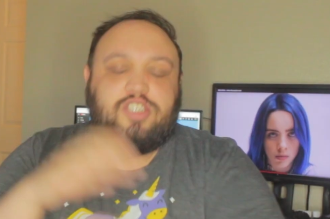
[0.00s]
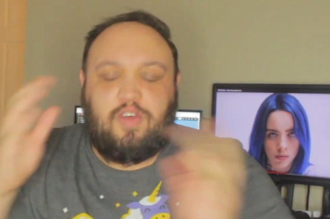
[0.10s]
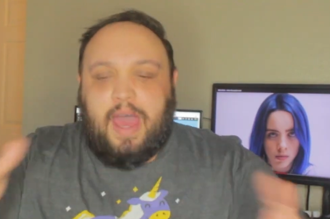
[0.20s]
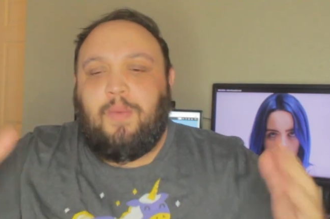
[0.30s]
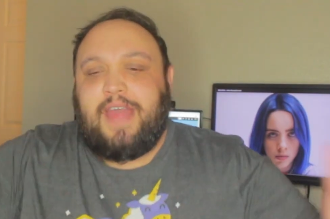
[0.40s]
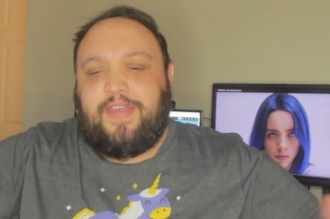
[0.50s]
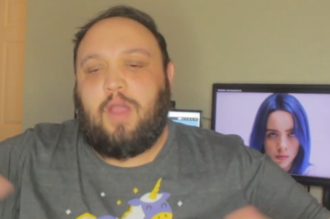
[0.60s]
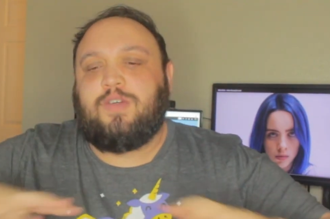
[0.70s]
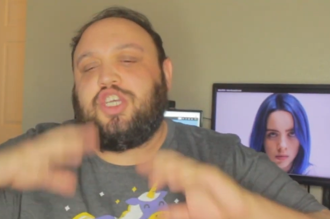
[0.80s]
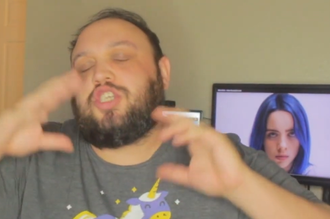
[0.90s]
Speaker 1: So that right
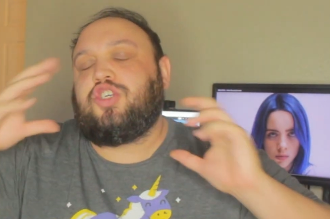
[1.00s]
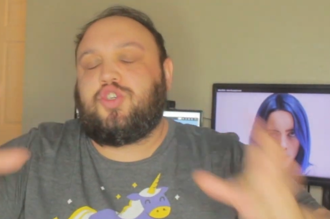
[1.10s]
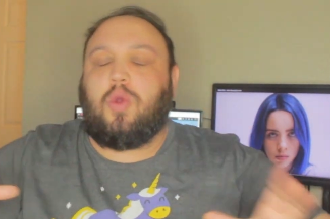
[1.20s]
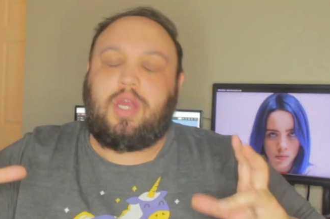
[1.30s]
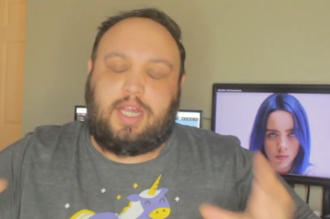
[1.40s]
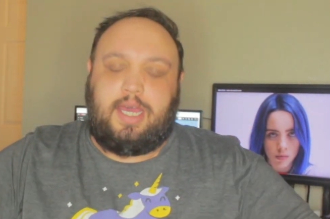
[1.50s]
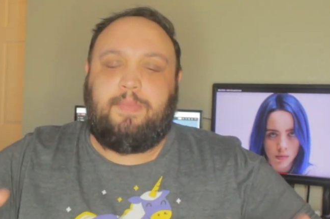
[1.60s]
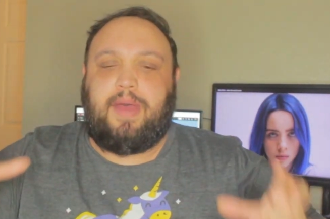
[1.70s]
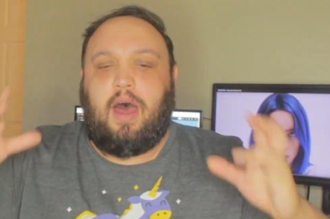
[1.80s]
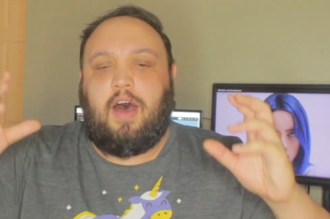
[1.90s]
there was just a short
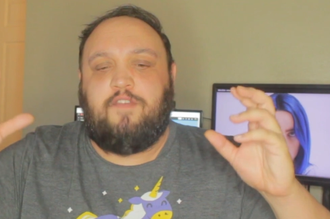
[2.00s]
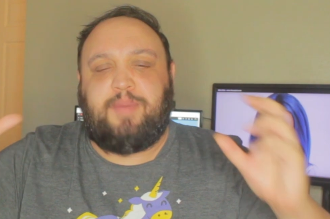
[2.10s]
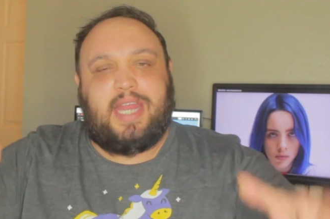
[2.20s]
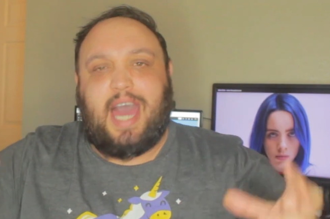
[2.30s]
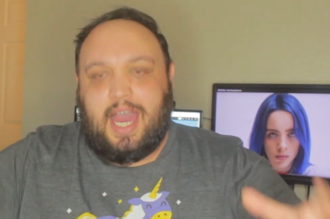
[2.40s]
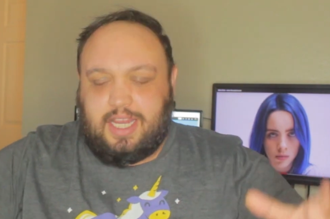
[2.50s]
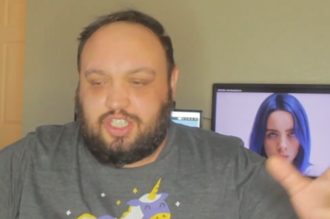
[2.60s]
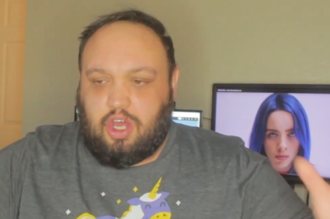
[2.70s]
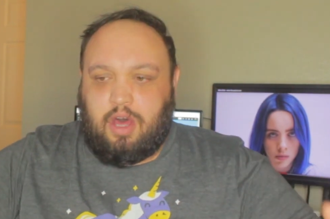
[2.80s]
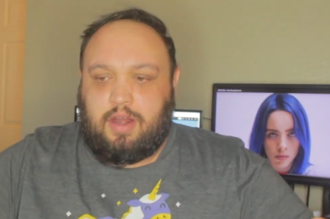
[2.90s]
clip of Billie
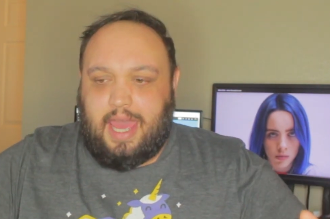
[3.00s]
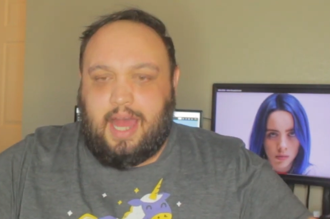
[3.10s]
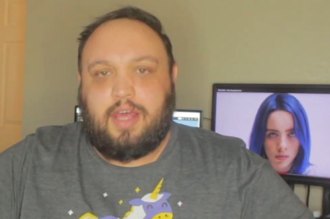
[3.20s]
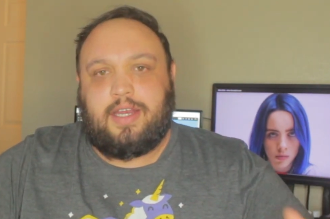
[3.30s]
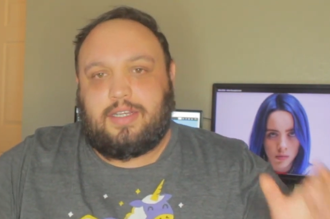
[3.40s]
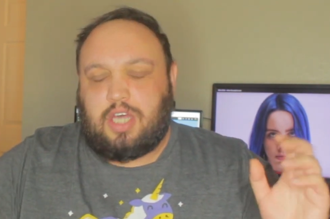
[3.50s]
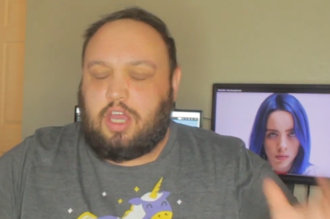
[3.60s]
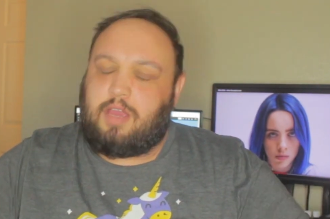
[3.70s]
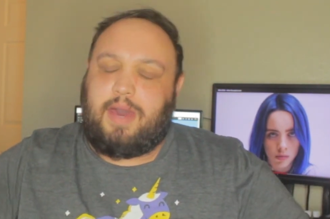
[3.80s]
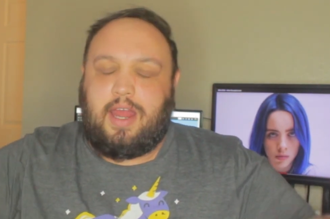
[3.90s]
Eilish on Ellen
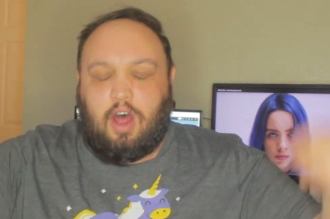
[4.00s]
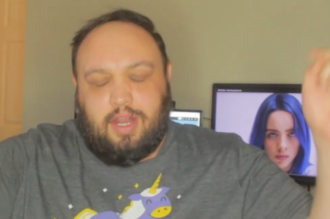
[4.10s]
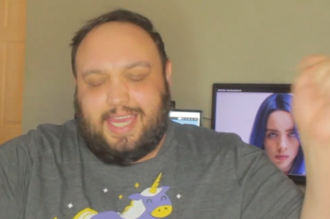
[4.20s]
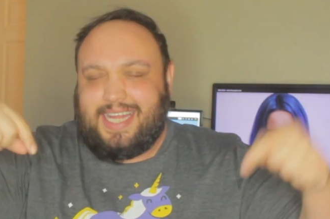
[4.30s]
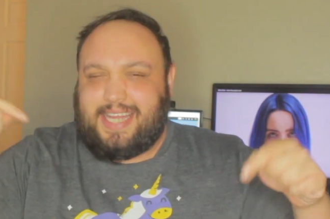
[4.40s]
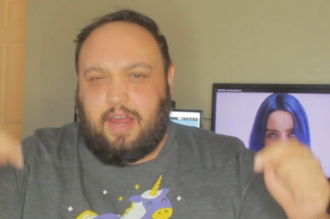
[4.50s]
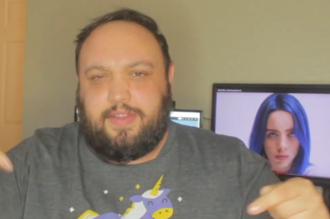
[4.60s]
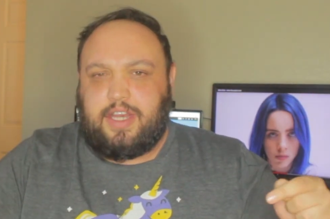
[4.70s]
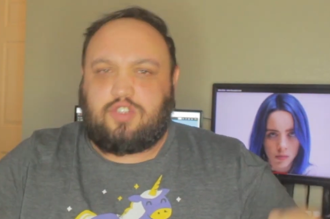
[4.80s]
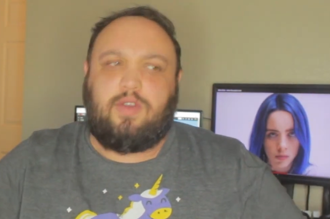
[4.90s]
talking about it. I'll link it down
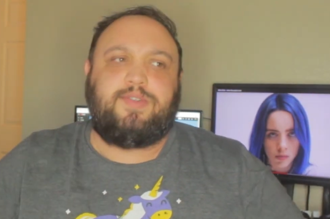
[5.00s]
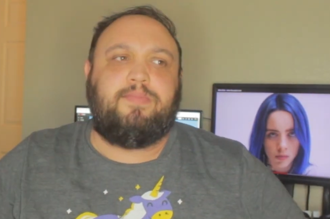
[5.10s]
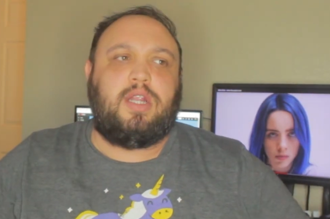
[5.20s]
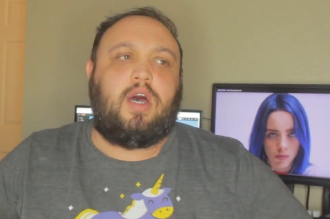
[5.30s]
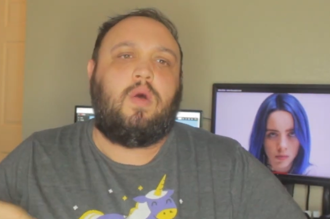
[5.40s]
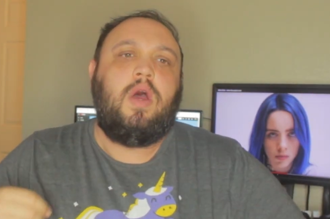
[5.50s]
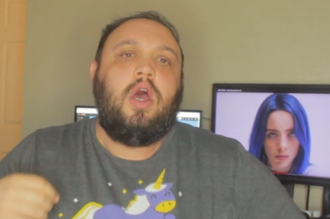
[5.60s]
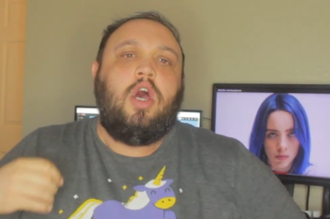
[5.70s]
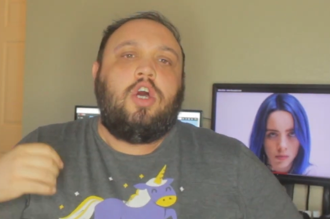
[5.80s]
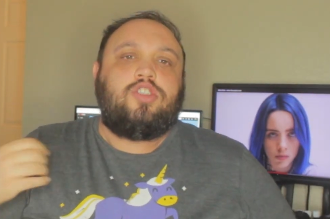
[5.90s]
in the description below.
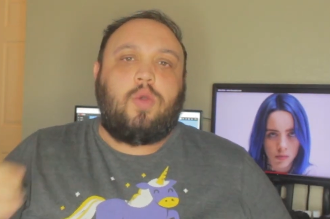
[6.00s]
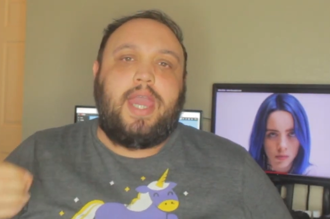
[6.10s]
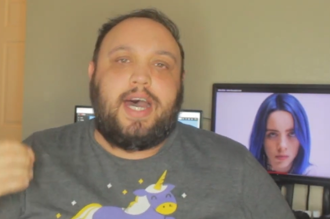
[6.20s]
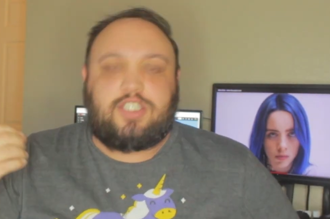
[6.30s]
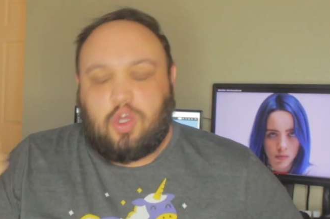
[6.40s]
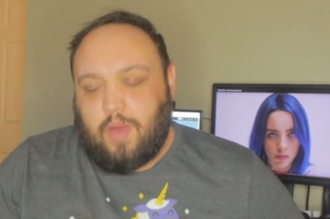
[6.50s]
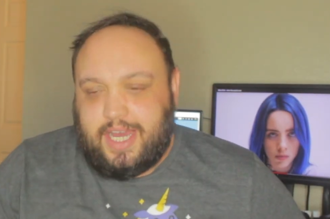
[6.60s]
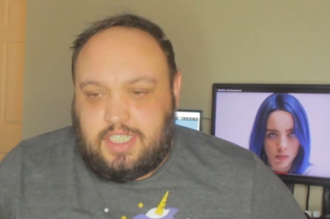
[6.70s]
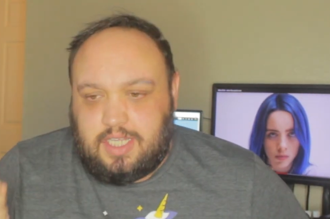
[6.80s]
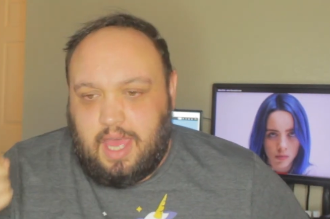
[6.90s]
So yeah,
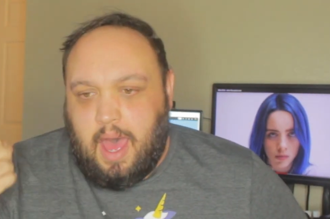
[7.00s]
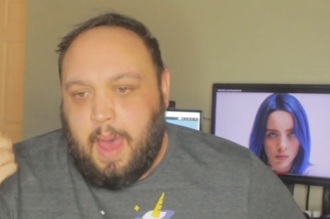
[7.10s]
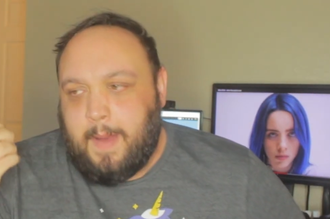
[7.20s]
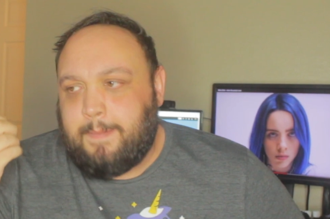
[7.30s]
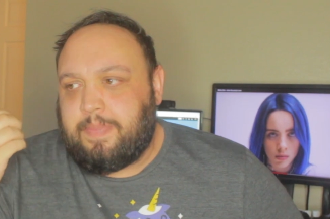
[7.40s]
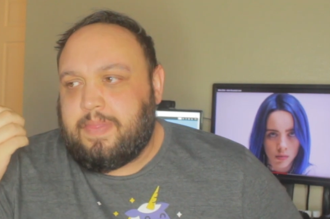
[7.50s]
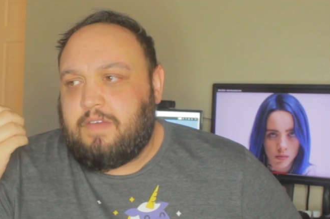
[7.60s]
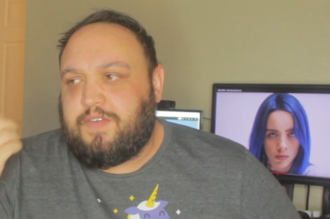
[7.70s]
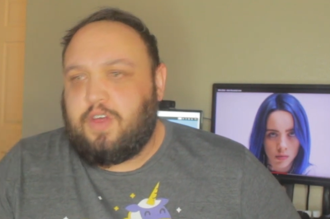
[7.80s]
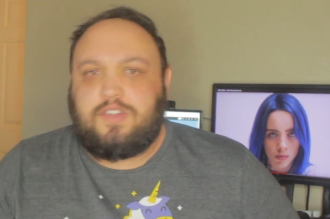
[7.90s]
Tourette's,
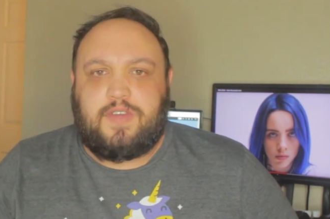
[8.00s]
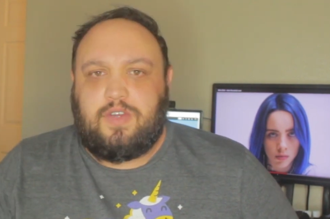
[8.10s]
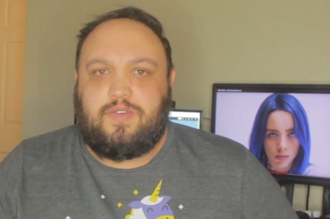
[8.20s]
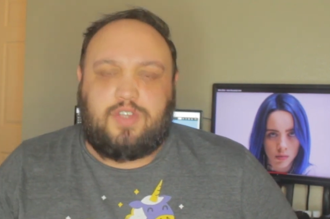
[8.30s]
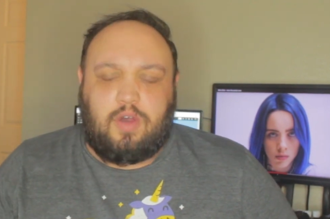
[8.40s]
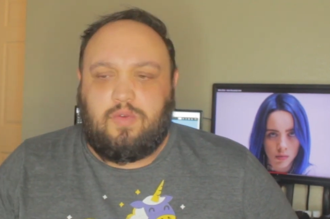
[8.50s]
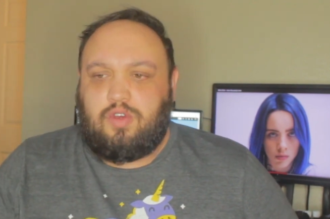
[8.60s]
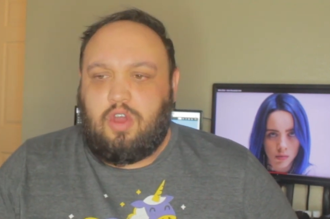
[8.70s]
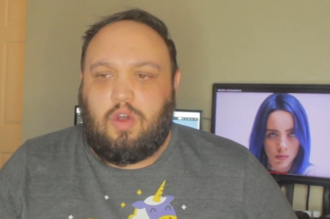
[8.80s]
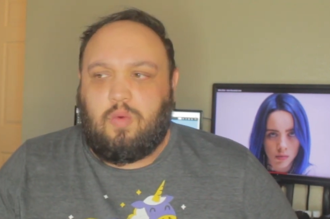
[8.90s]
for those of you who don't
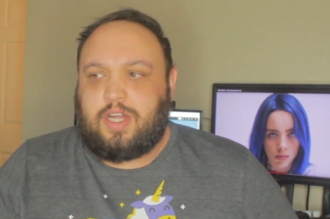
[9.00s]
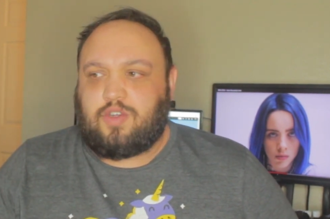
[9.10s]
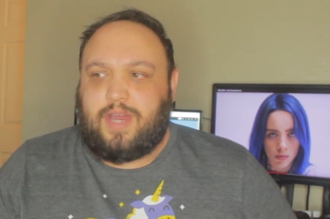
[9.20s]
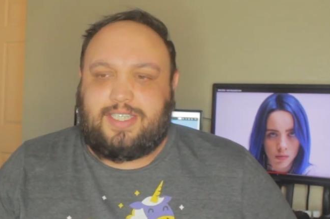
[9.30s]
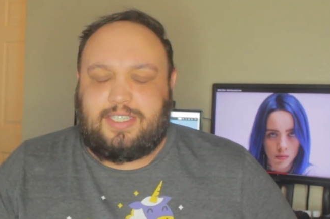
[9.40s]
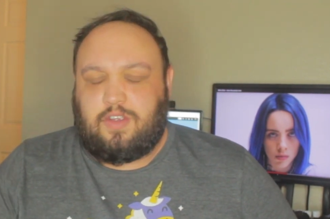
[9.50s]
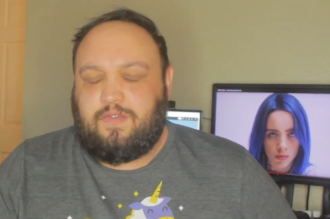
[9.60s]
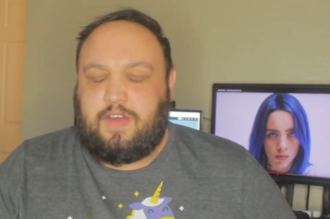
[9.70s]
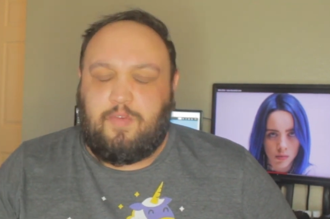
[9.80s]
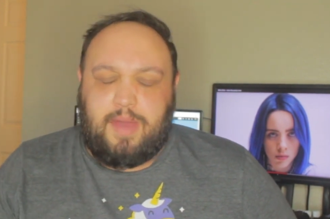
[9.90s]
know what Tourette's is or
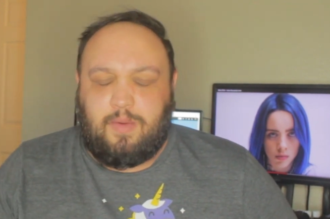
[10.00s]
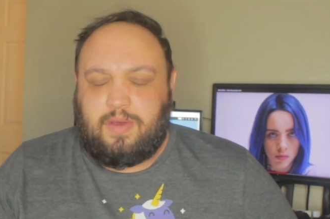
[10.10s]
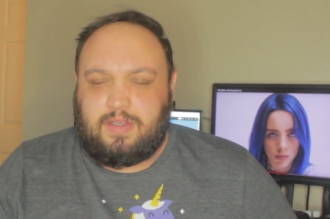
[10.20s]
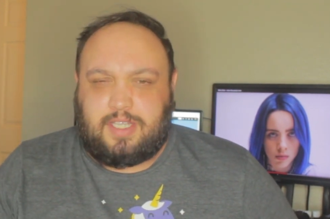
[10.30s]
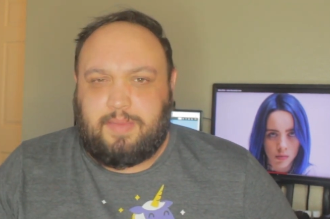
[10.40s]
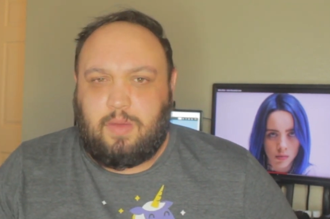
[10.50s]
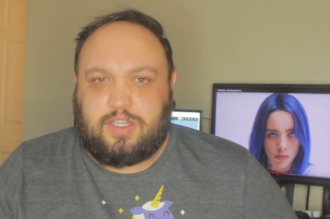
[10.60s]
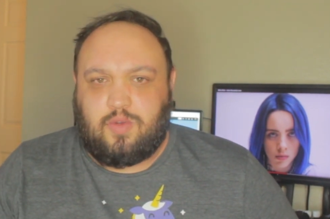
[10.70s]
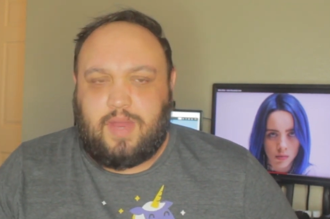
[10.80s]
you've never met with somebody with